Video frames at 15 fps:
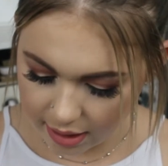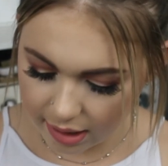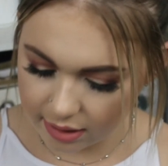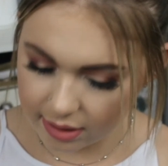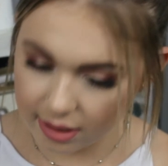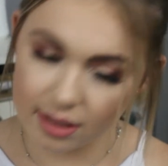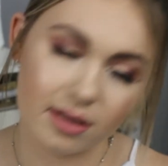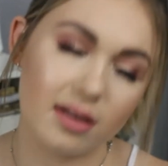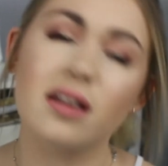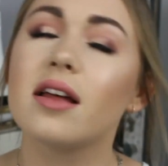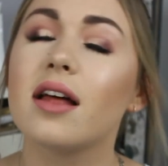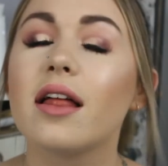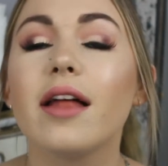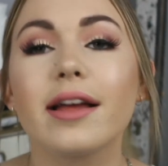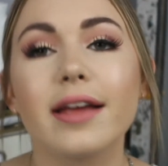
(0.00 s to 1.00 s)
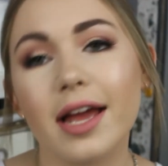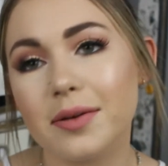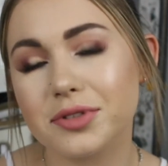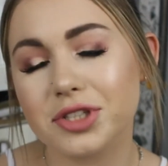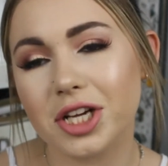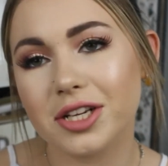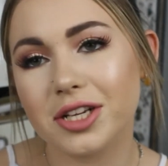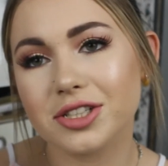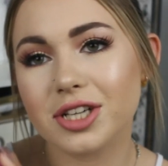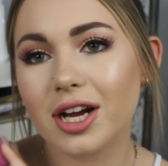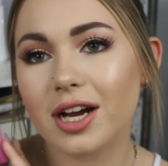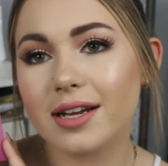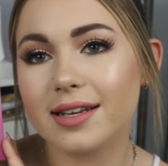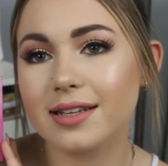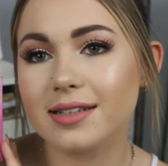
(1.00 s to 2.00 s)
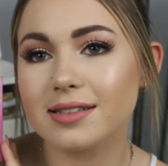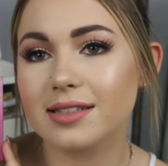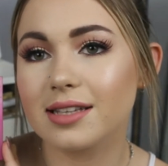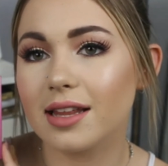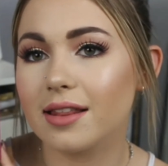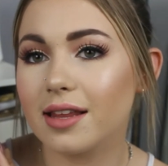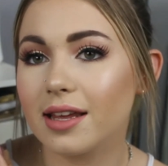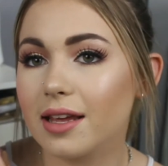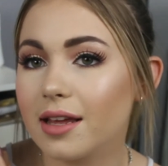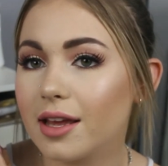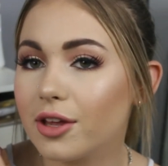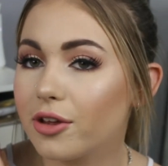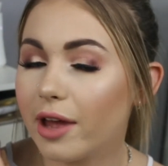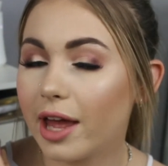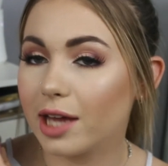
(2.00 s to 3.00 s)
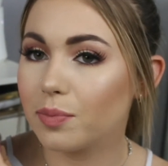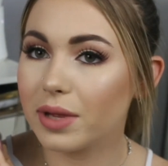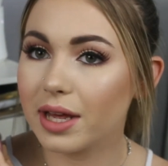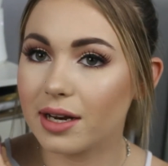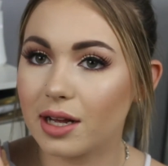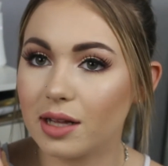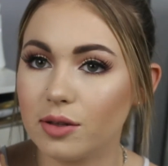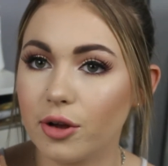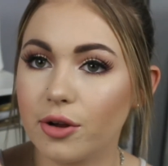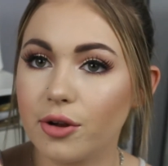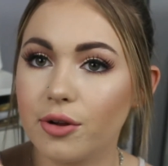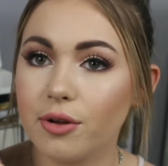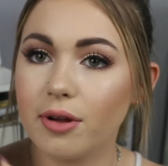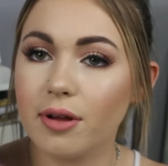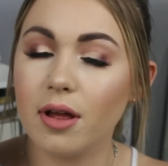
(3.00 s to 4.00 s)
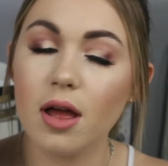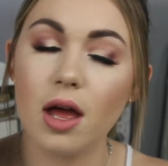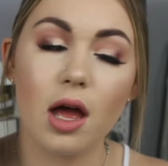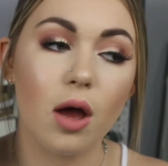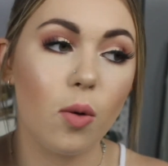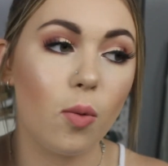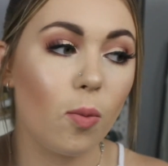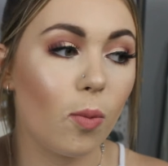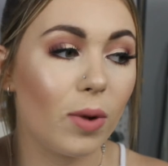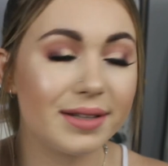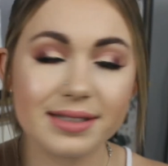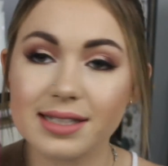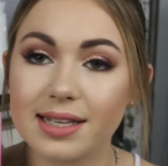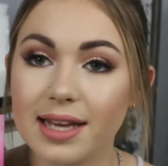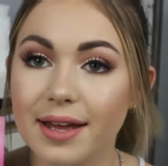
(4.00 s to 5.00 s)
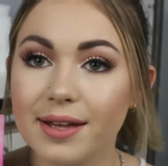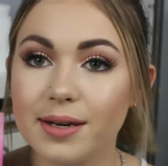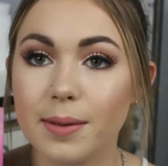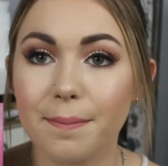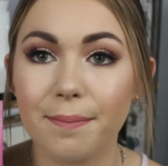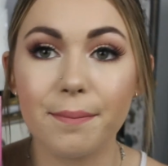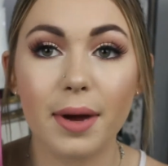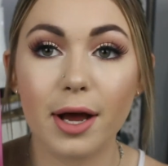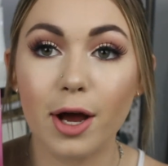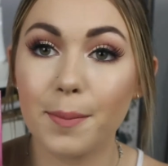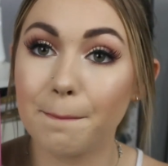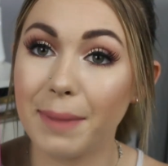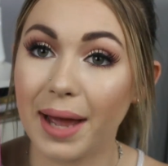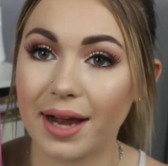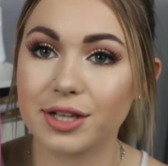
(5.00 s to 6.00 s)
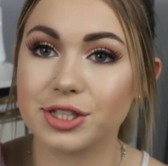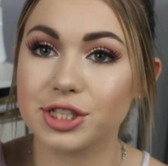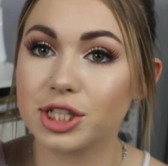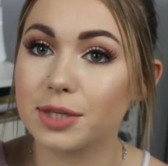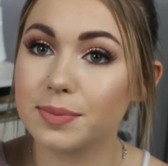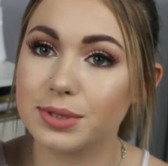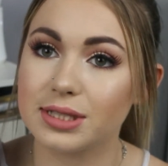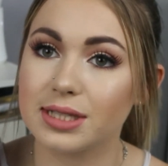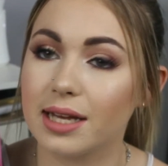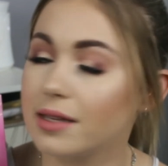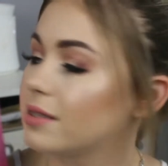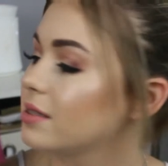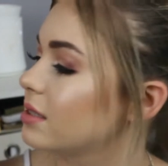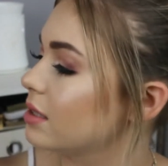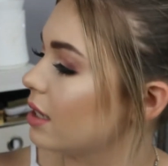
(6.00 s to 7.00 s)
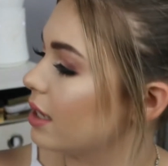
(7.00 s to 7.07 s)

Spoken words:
And then a game changer is the You Had Me at Hello. Once again, packaging obsessed.